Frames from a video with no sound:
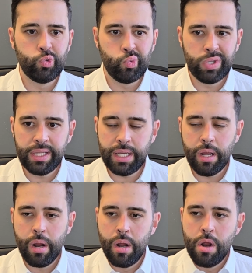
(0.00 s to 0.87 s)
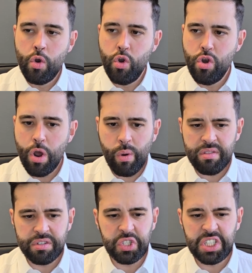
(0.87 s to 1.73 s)
really no
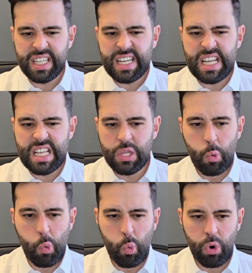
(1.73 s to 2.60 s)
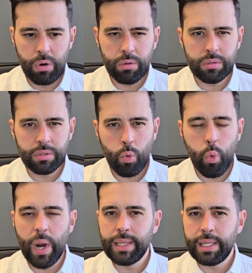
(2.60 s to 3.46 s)
other city in the world
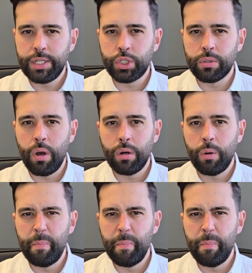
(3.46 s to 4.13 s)
quite like Toronto.